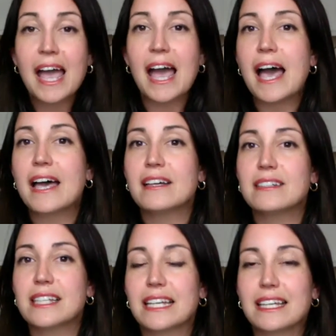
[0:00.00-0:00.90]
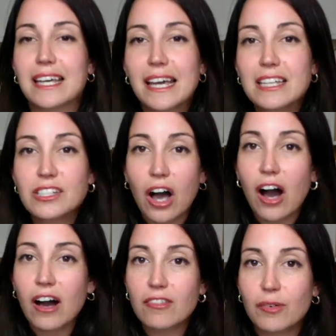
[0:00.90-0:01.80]
And it kicks
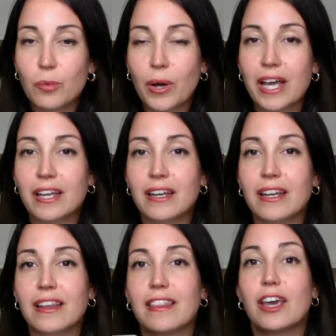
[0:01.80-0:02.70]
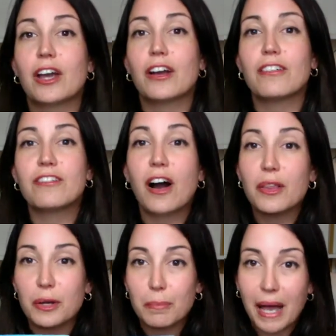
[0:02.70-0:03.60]
off when their
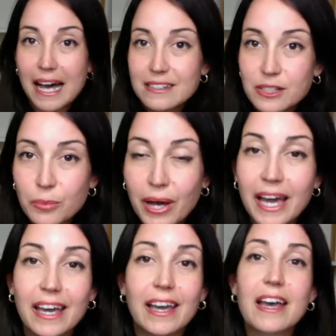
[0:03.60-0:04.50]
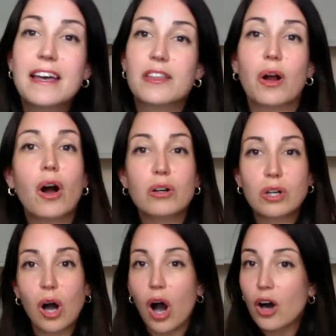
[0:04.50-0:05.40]
father passes away. They're all
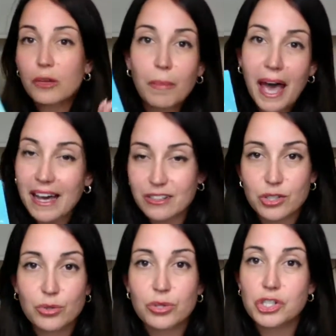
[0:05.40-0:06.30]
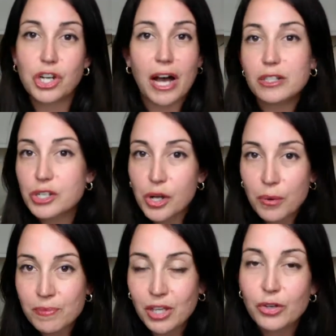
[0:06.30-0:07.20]
called back to the childhood home
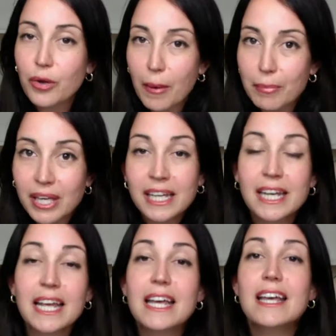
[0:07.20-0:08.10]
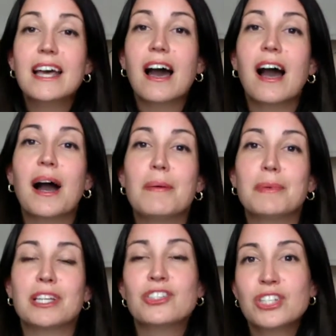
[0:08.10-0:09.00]
they grew up in
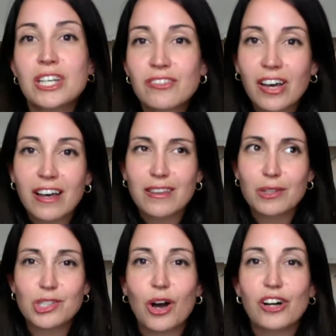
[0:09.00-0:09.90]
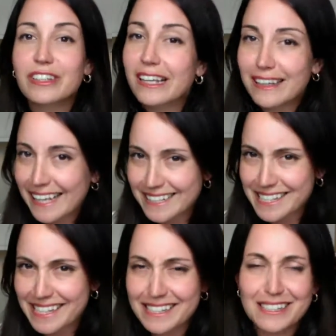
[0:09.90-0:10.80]
Geneva, that's called
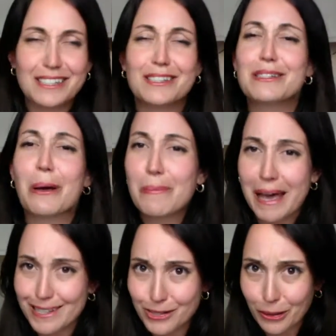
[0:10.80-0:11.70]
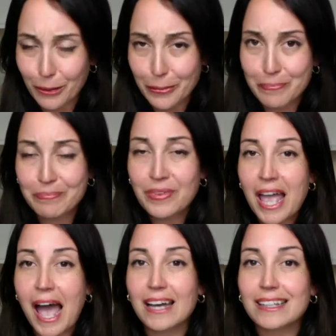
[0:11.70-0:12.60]
Atlantis. It's so magical.
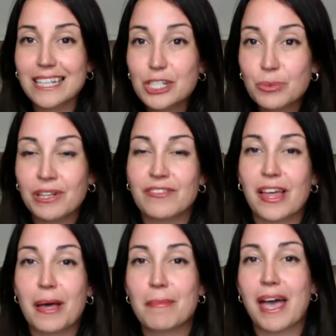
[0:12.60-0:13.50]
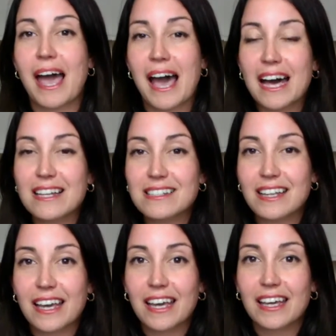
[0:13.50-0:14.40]
And each one of them has
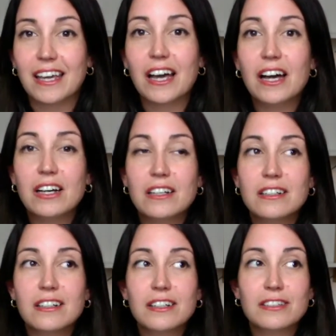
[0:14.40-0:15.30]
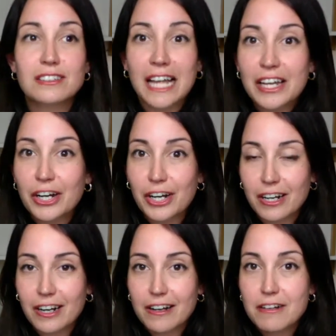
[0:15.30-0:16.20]
a
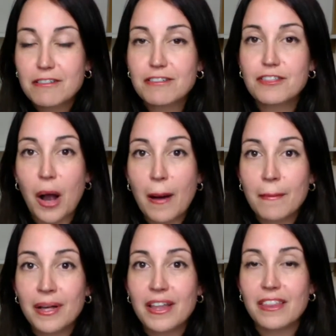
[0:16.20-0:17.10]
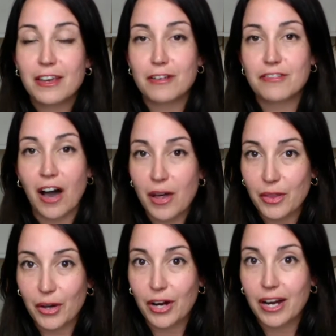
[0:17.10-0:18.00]
letter from their
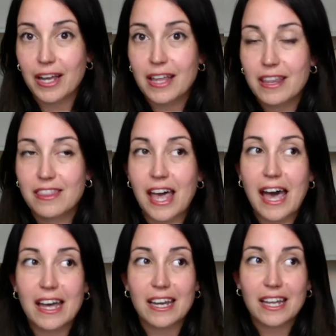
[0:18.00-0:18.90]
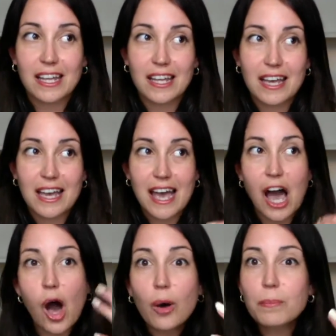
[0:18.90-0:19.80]
father that
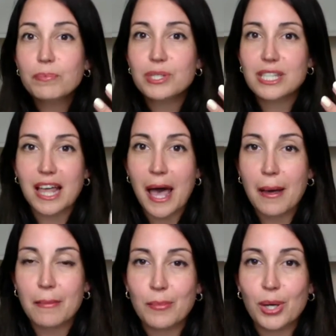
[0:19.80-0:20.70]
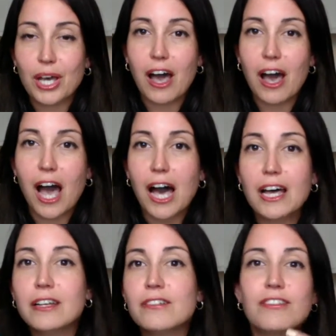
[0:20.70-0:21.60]
helps them
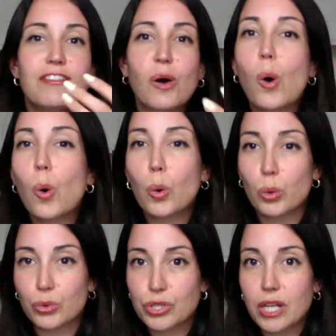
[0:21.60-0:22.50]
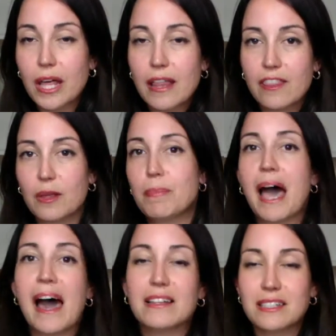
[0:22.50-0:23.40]
unfold the
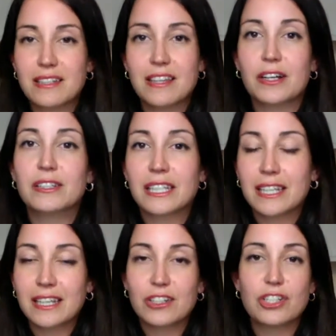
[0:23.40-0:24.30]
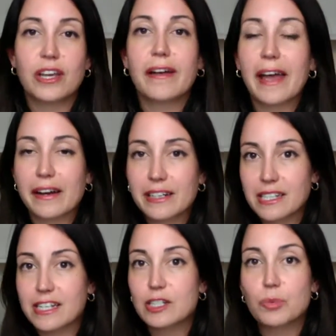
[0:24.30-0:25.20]
path to their lineage, their
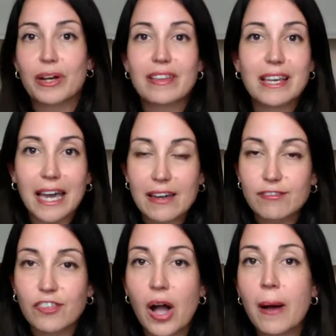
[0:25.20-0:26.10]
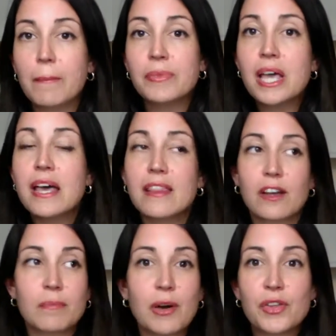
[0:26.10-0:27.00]
heritage, where they came from, their
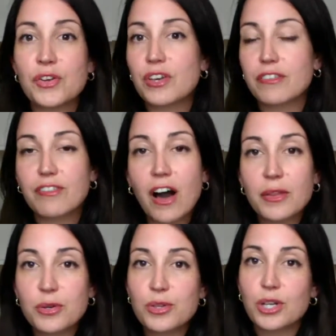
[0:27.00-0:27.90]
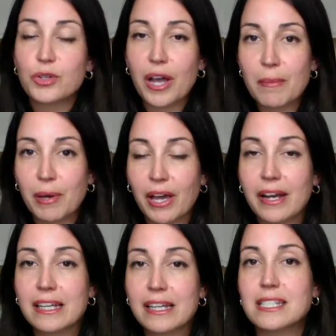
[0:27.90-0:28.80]
mother, their father, their
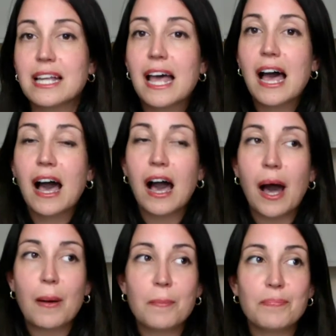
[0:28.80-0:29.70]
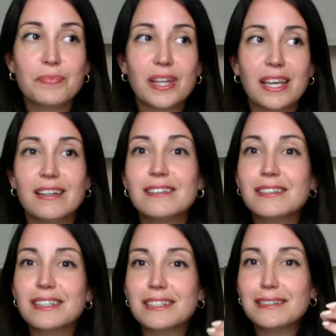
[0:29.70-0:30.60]
grandparents, in
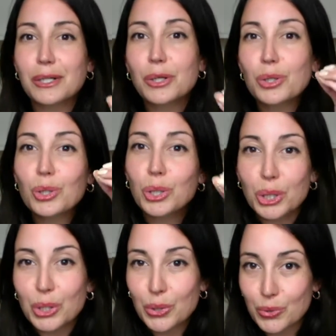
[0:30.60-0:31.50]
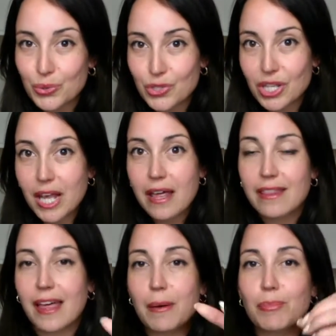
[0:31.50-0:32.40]
little clues
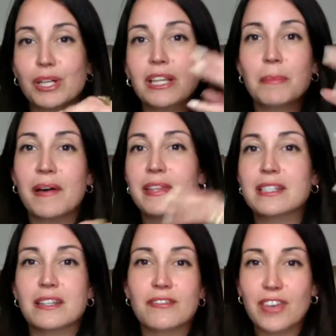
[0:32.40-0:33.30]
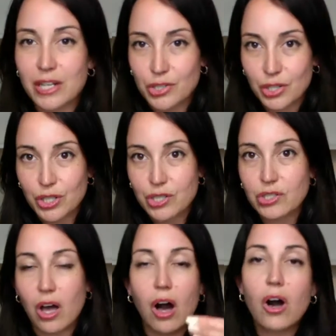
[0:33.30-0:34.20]
that bring them on these adventures
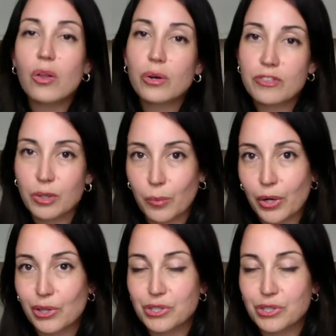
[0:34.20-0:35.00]
all over the world.